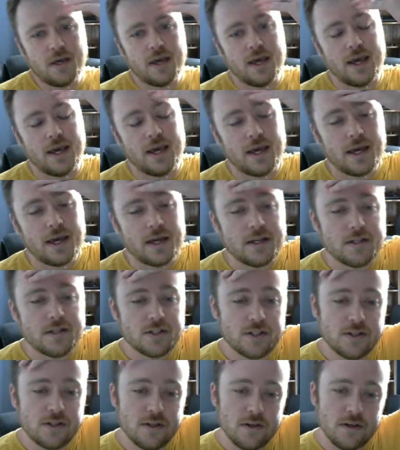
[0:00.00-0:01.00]
and
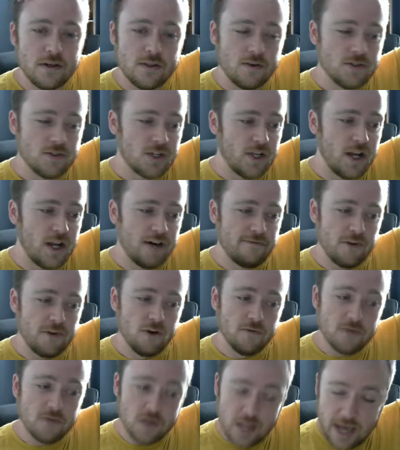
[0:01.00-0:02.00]
there's enough
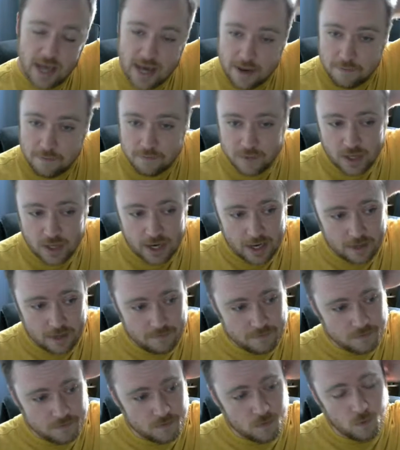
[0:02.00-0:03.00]
overlap that
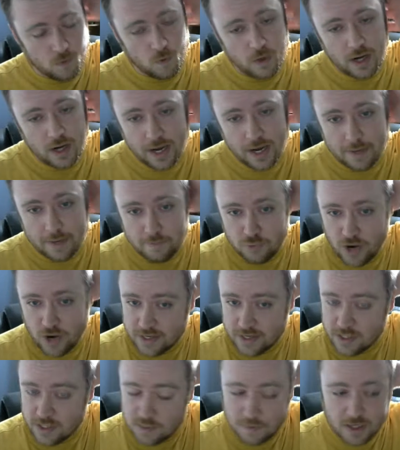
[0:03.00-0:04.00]
when I
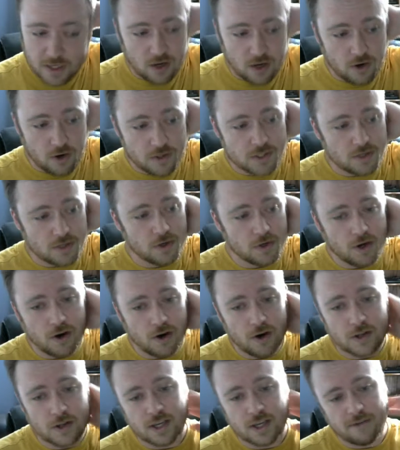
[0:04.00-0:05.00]
practice making Hearthstone
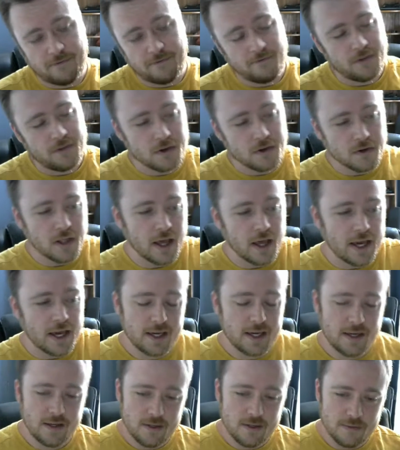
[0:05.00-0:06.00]
cards, I feel
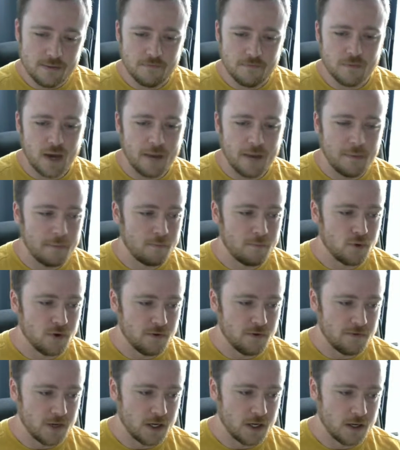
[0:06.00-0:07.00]
like I'm
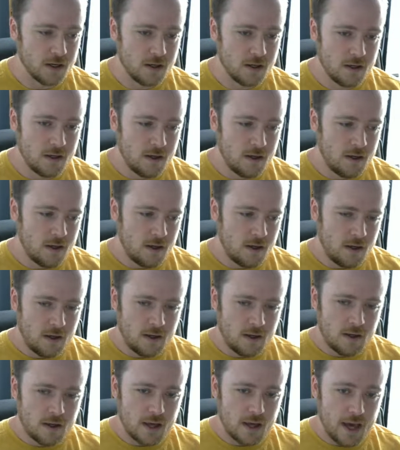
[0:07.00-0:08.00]
improving
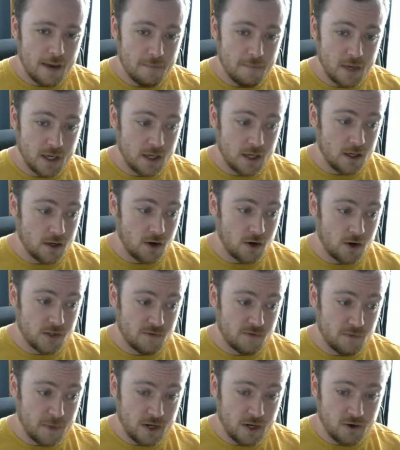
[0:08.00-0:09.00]
at making cards
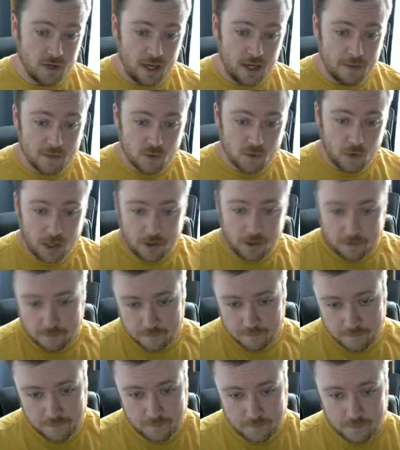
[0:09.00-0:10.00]
for my own game as well.
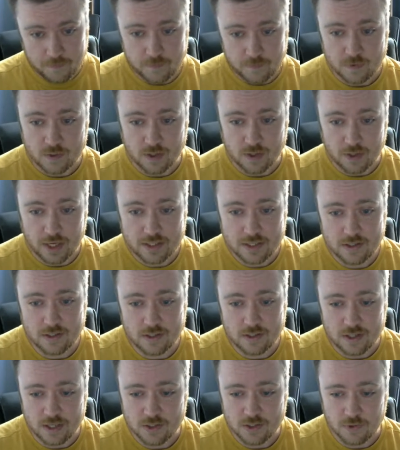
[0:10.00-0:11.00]
So
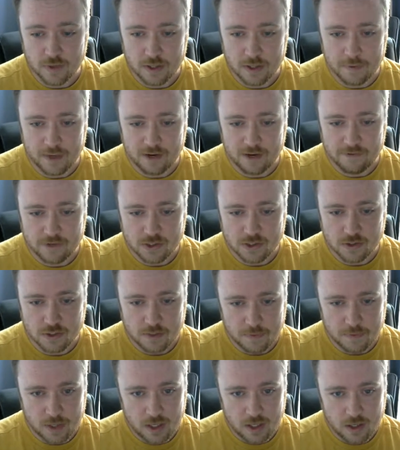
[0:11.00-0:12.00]
that's really beneficial to
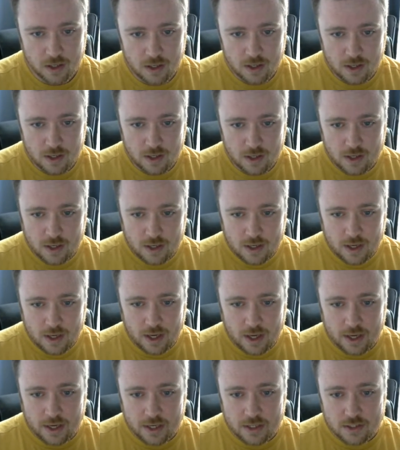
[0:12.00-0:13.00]
me.
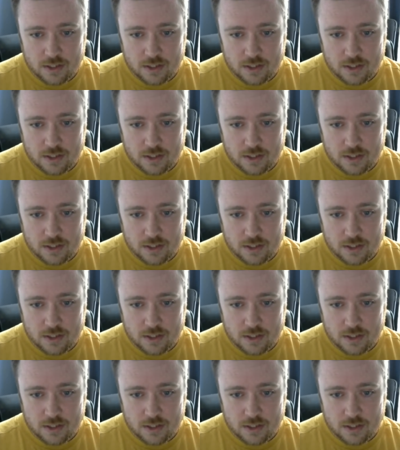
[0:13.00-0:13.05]
And